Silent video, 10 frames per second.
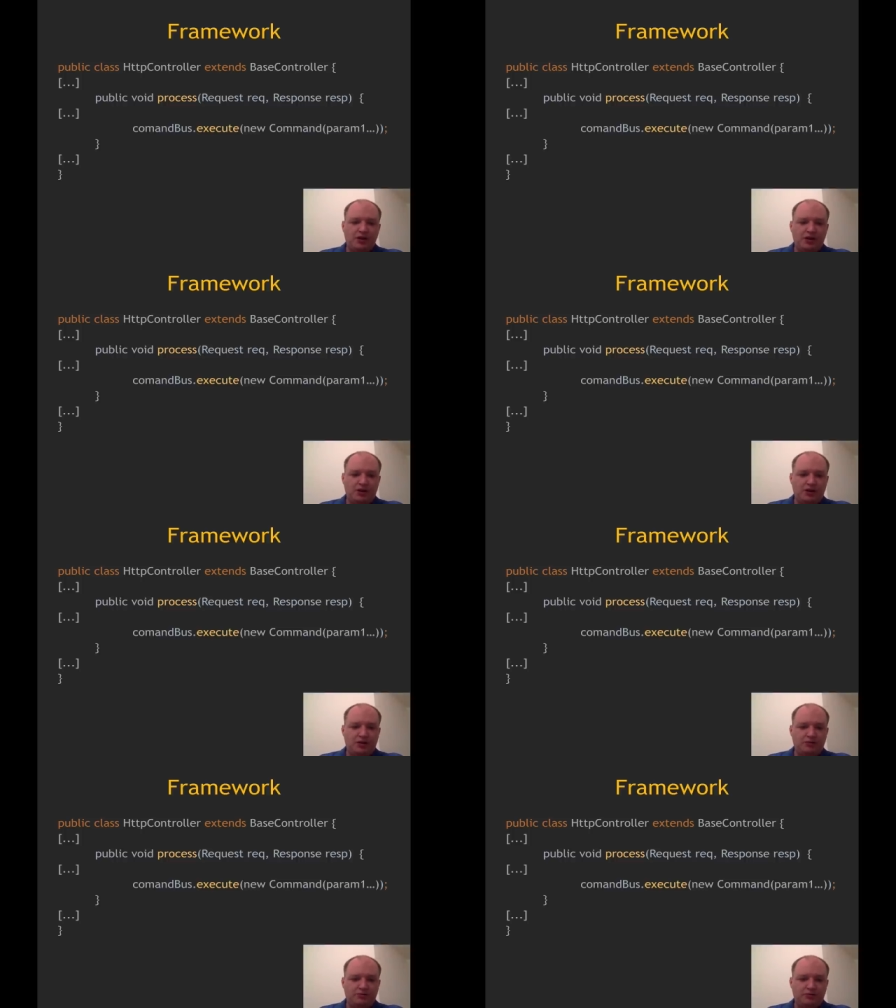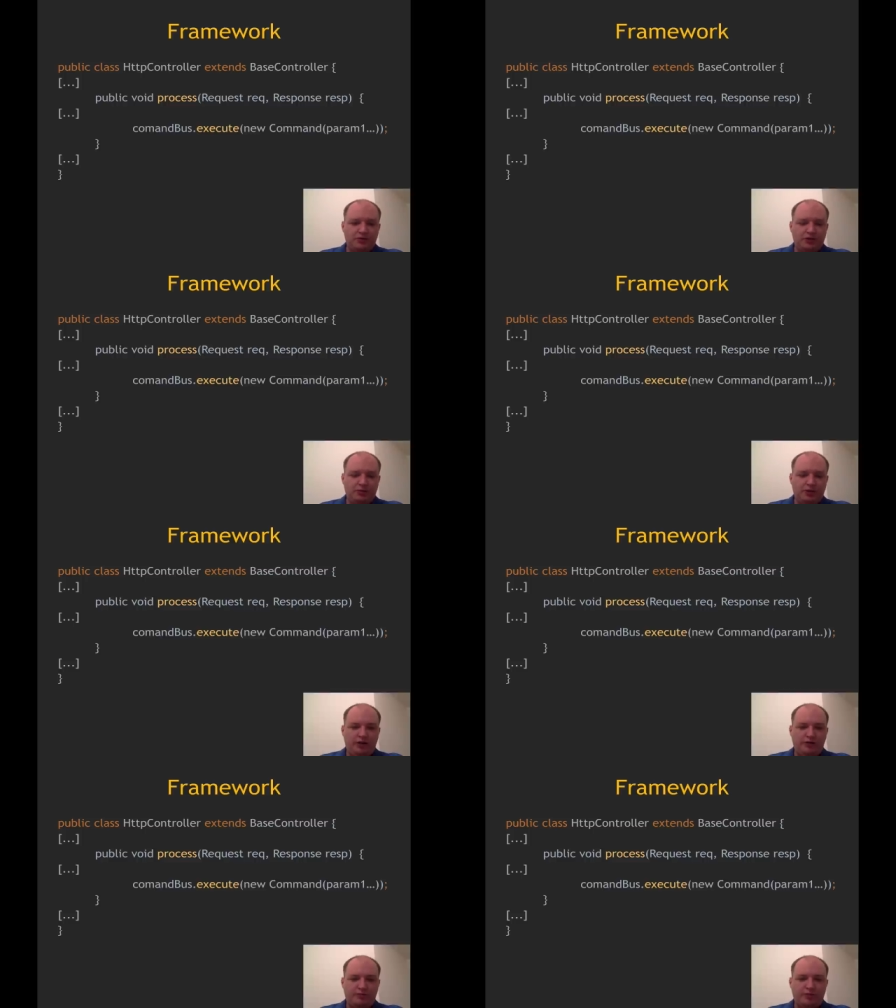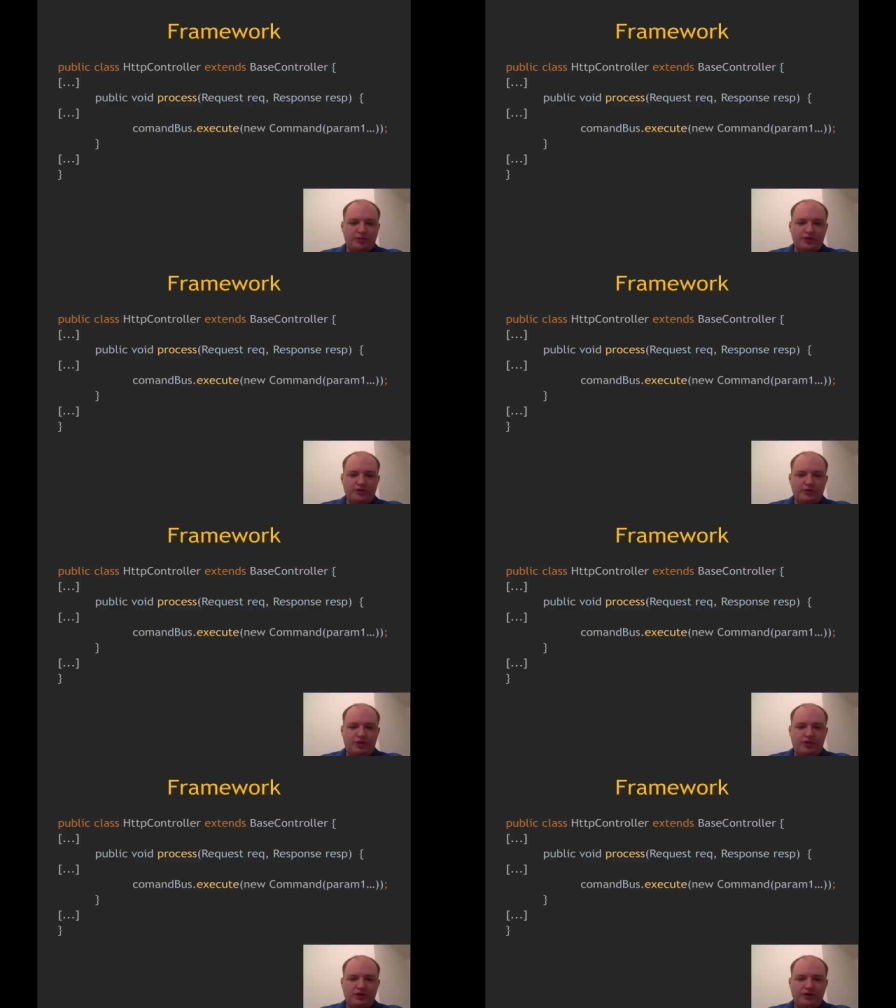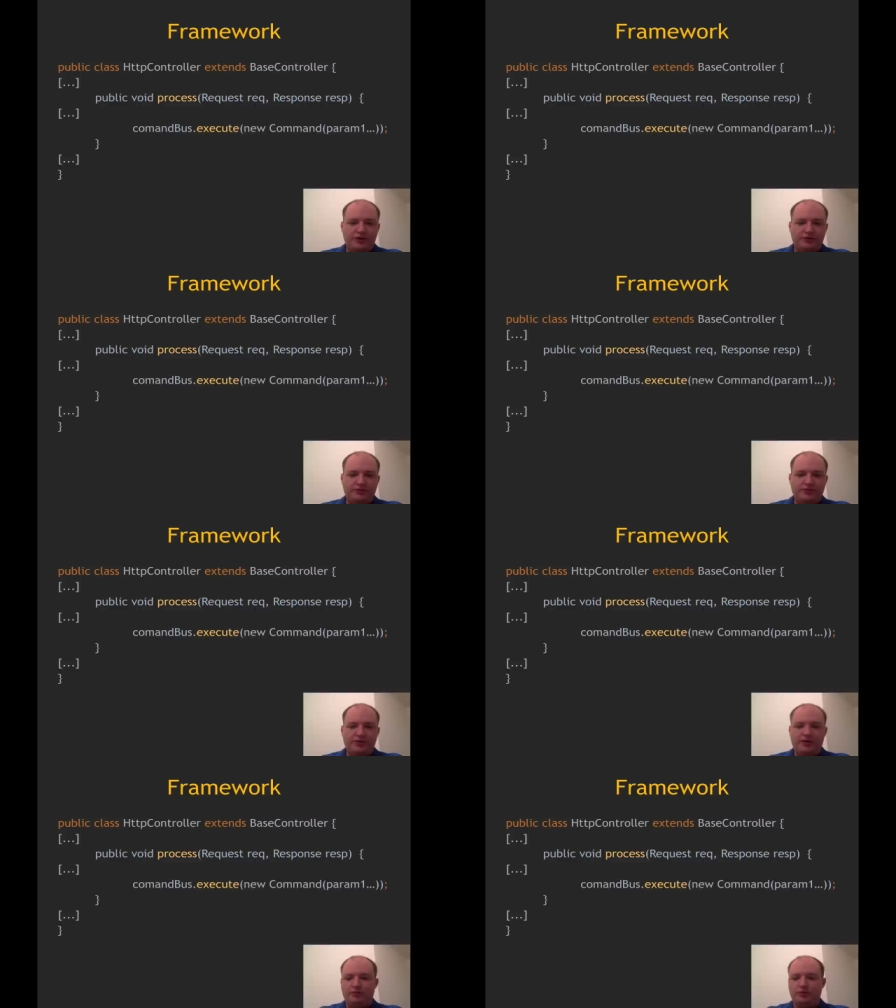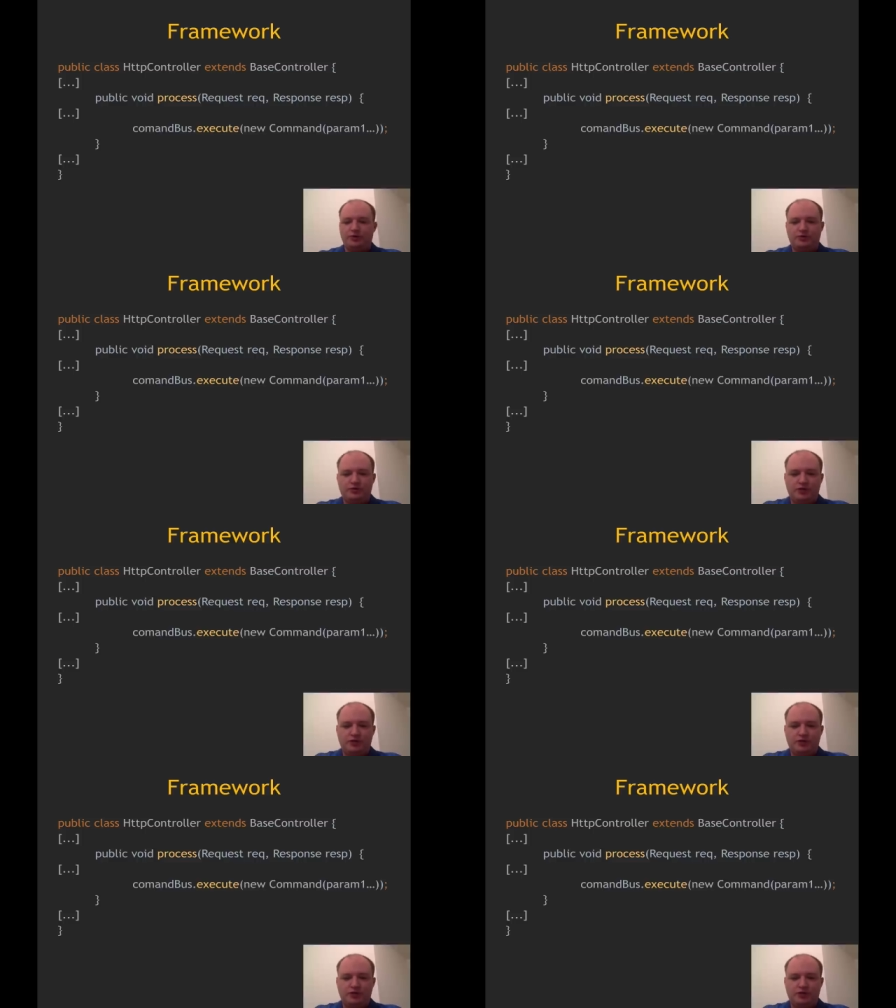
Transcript: Um, you would have a process method that would